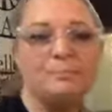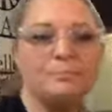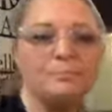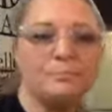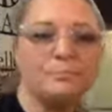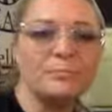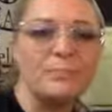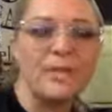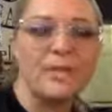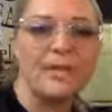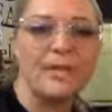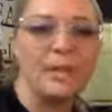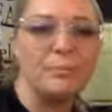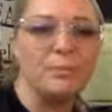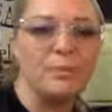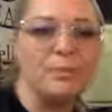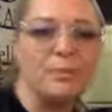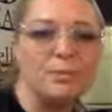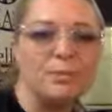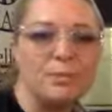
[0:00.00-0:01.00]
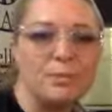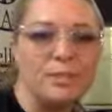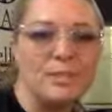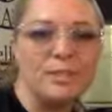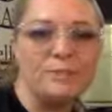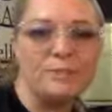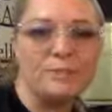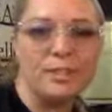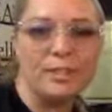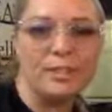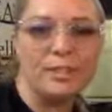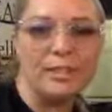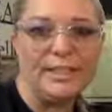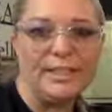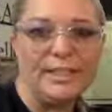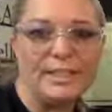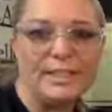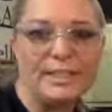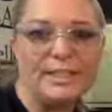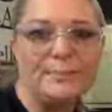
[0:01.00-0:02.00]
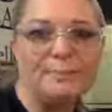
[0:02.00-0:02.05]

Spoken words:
They come in 3 different grits.